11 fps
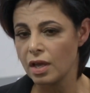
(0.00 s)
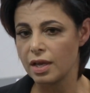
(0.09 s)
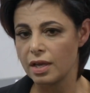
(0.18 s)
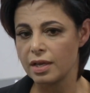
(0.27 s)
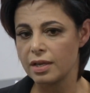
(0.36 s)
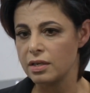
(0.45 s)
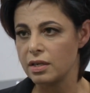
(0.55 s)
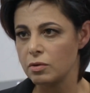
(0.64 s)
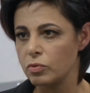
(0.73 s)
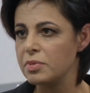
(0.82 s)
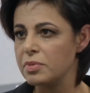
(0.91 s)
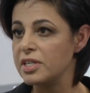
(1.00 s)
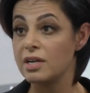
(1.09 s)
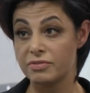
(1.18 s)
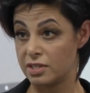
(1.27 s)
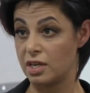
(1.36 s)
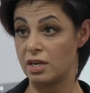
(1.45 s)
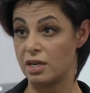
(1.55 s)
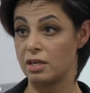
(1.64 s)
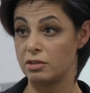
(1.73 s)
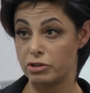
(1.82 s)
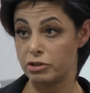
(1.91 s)
and it would be
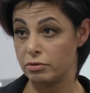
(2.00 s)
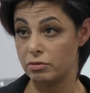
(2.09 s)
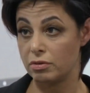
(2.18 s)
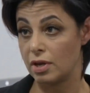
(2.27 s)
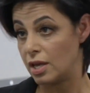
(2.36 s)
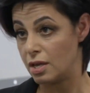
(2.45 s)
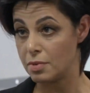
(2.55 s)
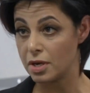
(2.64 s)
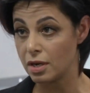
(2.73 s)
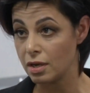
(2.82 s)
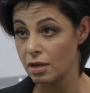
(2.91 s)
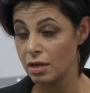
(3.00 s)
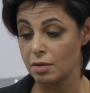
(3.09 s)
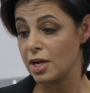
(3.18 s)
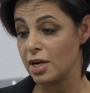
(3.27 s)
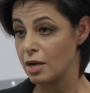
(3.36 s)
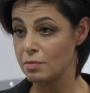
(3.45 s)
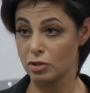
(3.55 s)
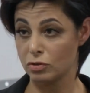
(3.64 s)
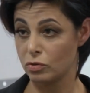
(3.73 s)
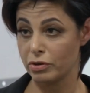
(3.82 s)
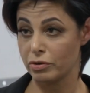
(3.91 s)
devastating to anybody. I mean, I'm the
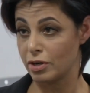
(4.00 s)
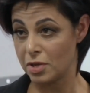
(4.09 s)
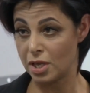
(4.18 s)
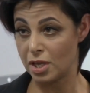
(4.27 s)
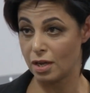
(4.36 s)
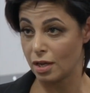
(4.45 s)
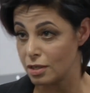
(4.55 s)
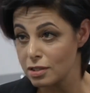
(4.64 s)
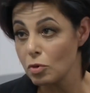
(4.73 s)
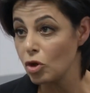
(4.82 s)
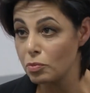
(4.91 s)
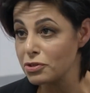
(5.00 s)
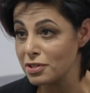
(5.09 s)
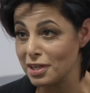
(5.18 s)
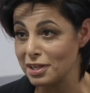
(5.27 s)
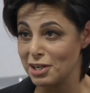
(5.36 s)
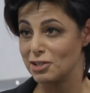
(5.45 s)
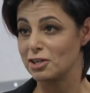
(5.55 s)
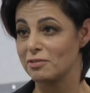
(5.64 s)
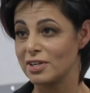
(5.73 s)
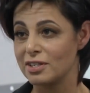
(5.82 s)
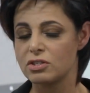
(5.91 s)
lawyer and I'm getting a small percentage
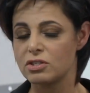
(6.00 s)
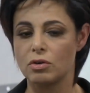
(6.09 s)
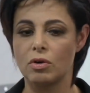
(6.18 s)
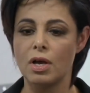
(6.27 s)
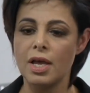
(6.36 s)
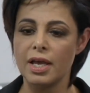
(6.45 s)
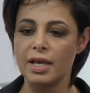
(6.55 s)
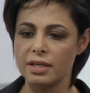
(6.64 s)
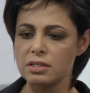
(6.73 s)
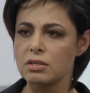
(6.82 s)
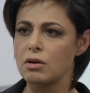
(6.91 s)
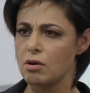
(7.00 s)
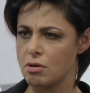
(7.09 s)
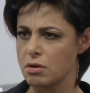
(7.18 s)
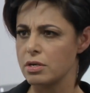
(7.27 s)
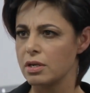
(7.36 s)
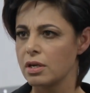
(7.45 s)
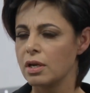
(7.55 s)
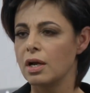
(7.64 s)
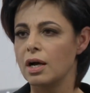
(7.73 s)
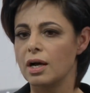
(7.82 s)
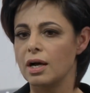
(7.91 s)
of it, so it's hard.
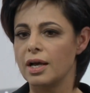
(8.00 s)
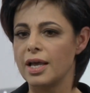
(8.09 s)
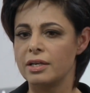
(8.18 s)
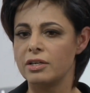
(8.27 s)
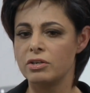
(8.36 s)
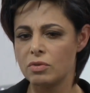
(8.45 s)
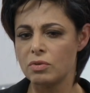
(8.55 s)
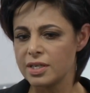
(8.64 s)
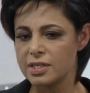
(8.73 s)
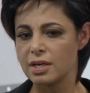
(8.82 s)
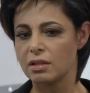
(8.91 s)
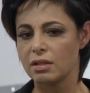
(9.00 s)
And you know what I tell